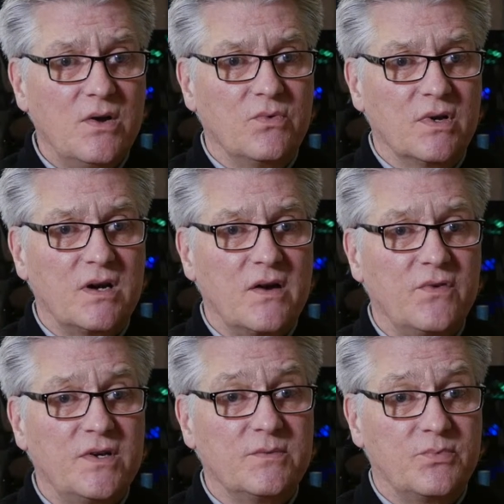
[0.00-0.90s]

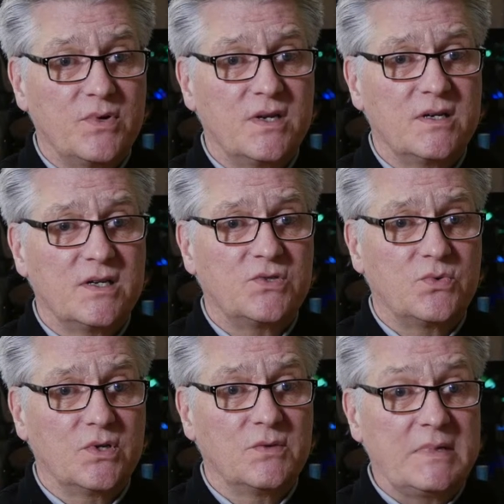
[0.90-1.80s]
recovery to
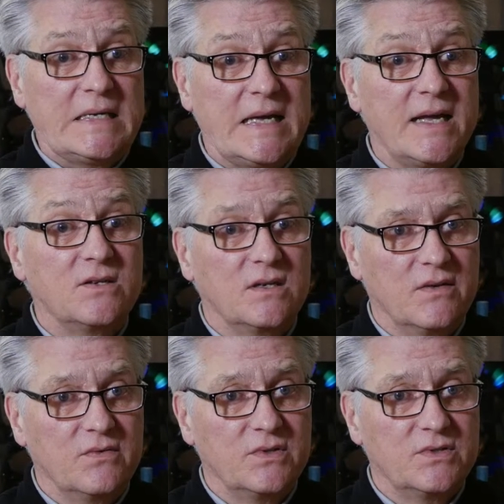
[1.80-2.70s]
pre-industrial pH
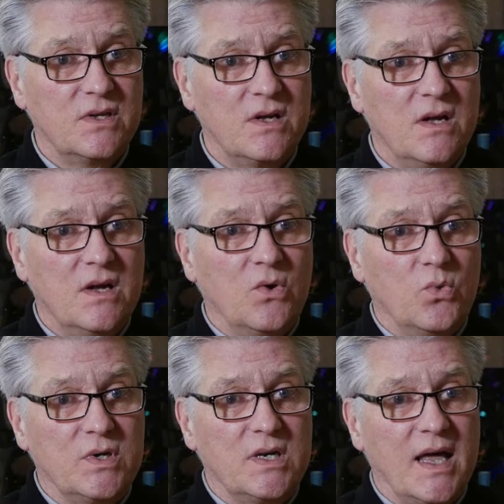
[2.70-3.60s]
levels
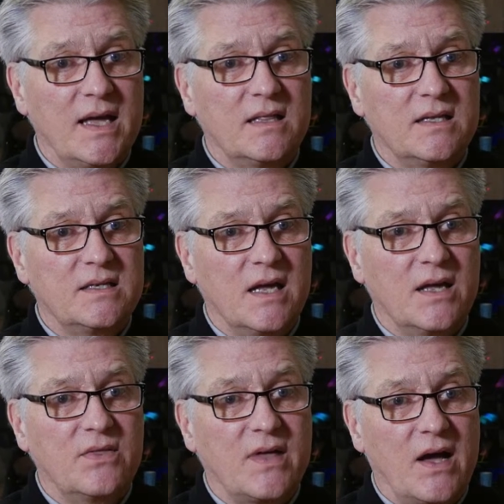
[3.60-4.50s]
would likely
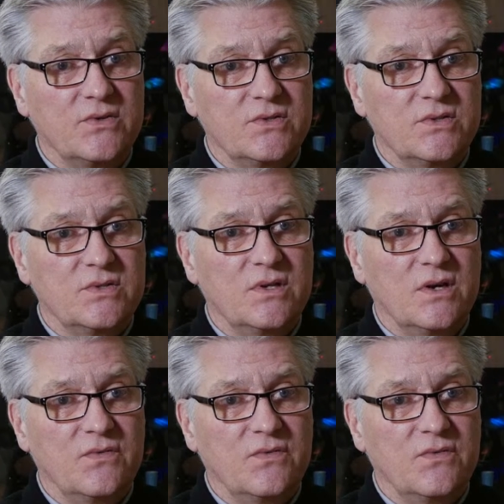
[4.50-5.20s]
take thousands of